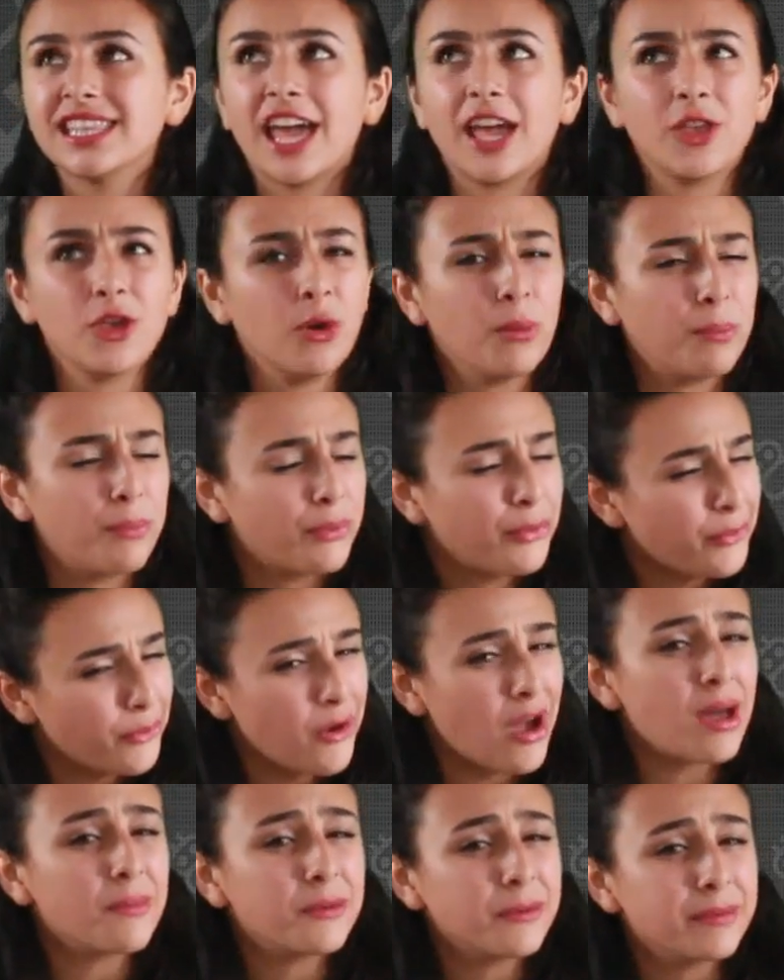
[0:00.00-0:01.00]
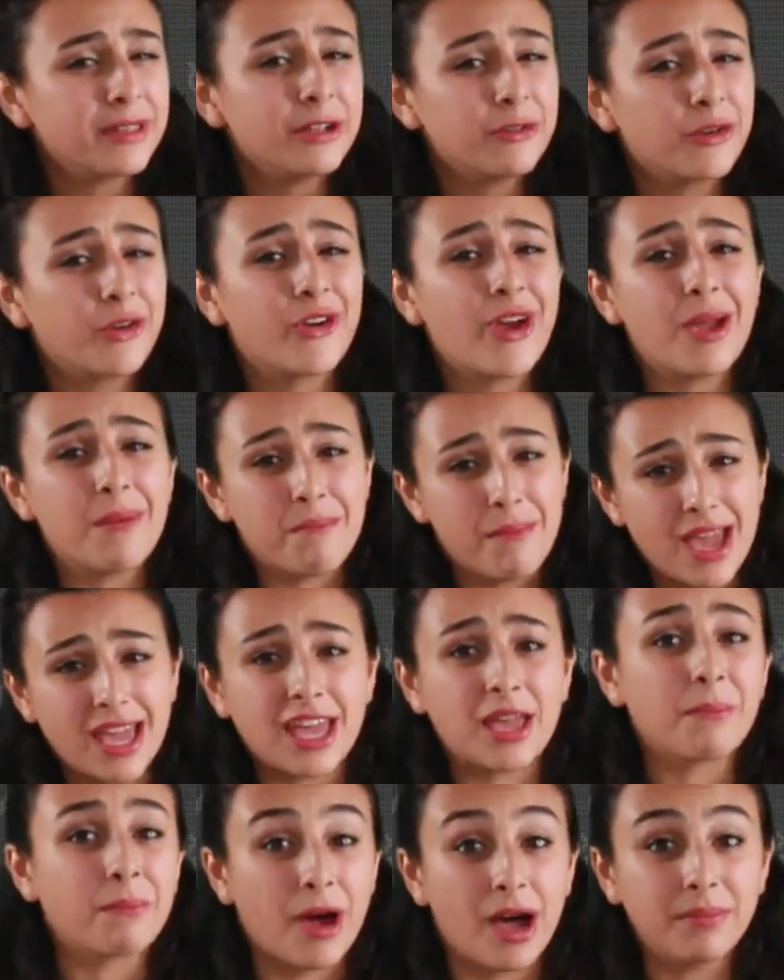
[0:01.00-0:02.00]
that you'll probably regret
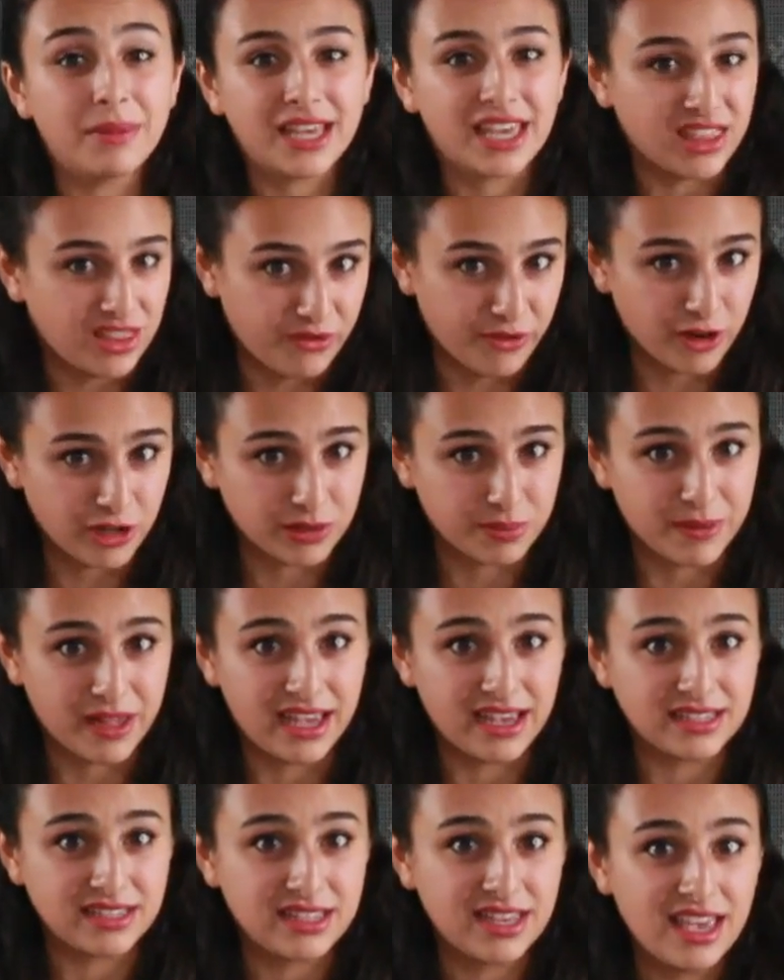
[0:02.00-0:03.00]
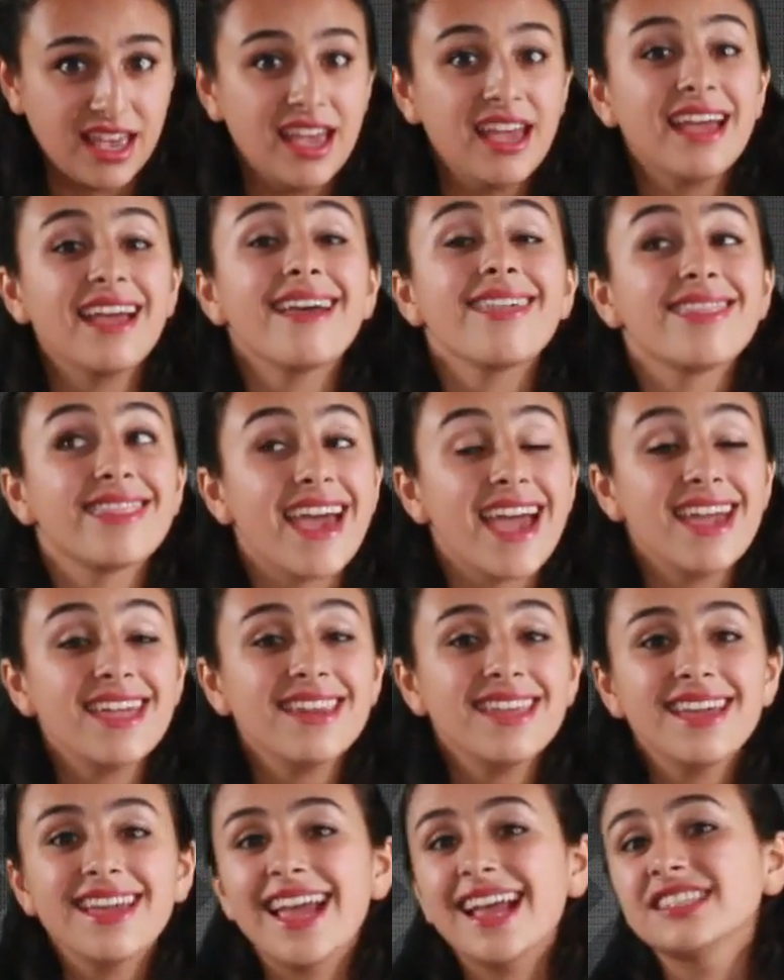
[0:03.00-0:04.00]
making public in the first place. Then,
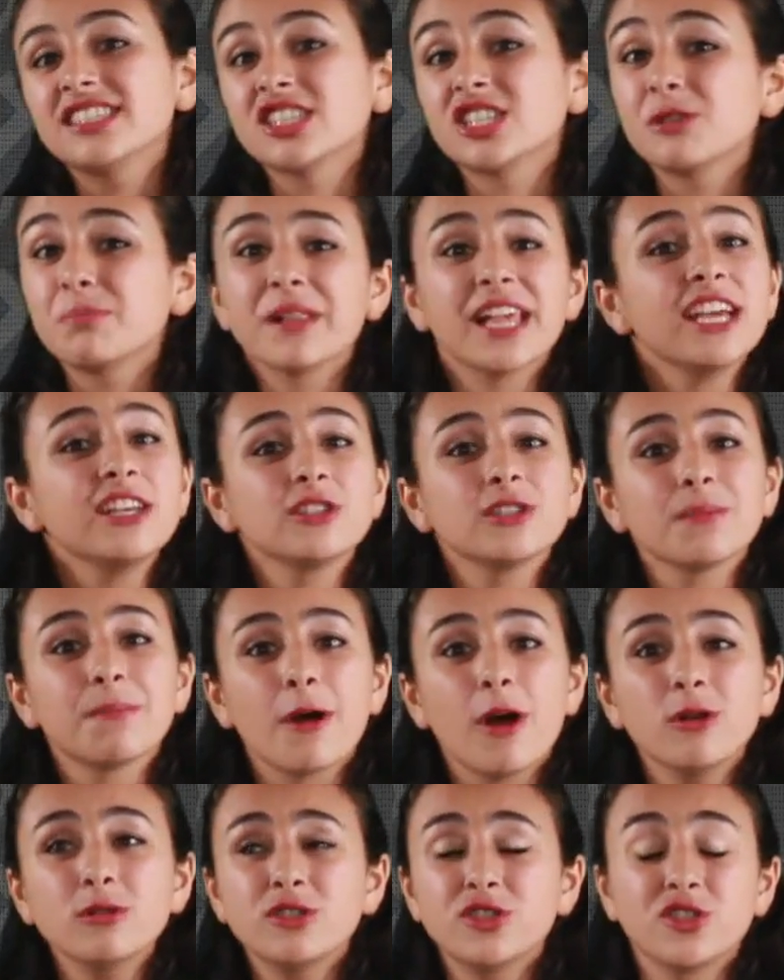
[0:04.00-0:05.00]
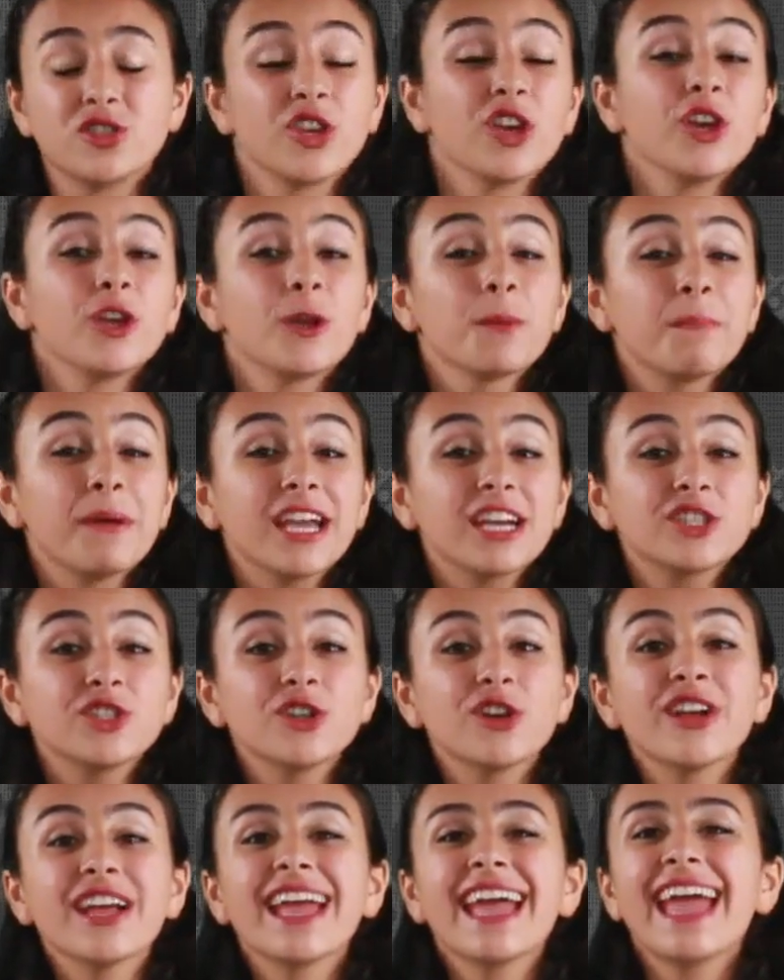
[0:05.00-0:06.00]
it displays your posts, your
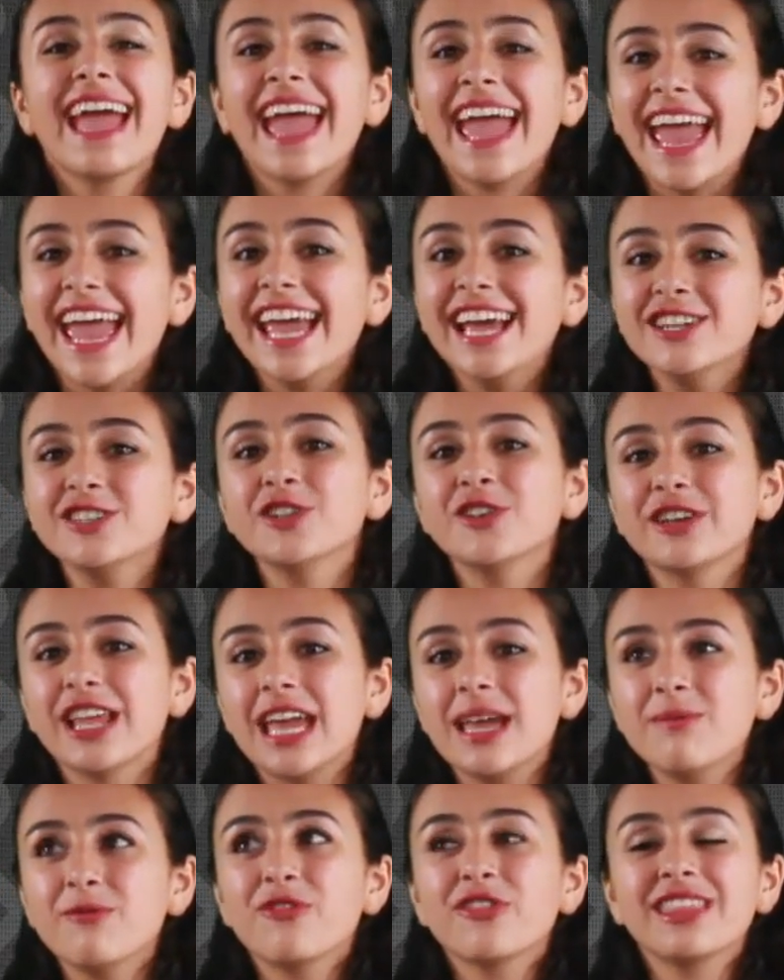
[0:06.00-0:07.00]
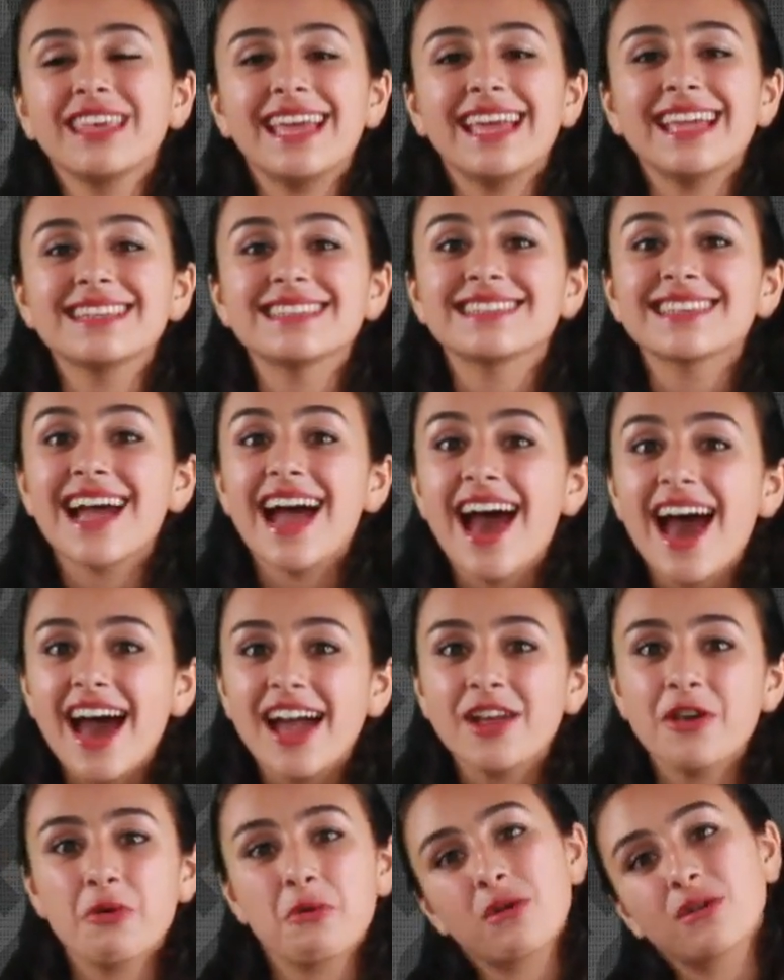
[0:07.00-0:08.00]
picture, and your name for the
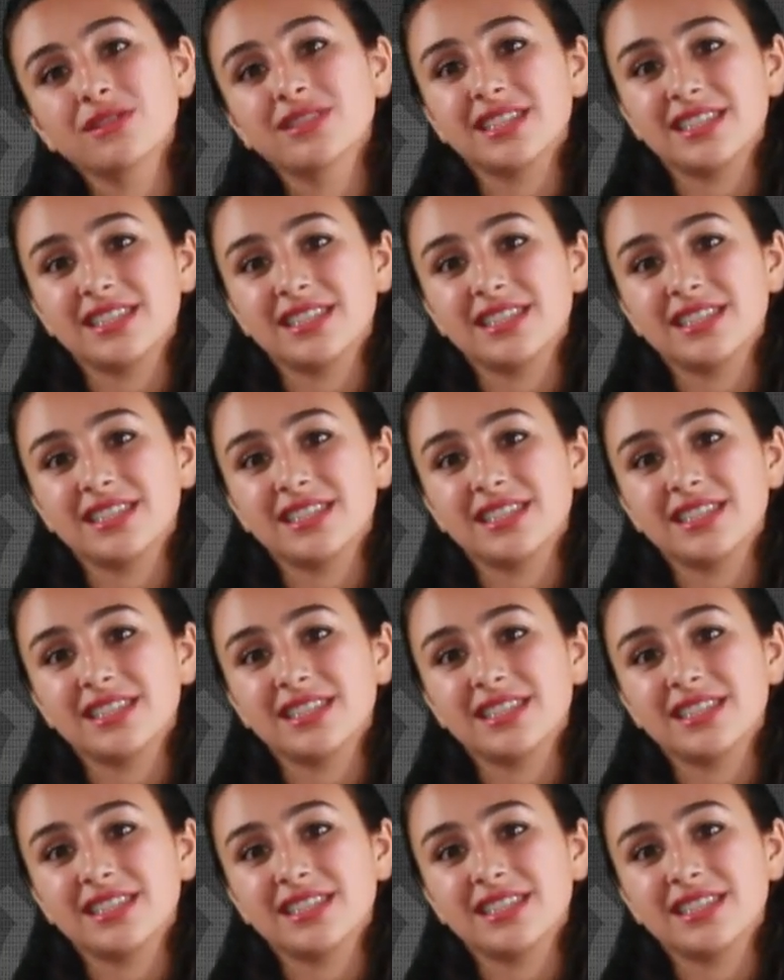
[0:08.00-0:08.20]
entire world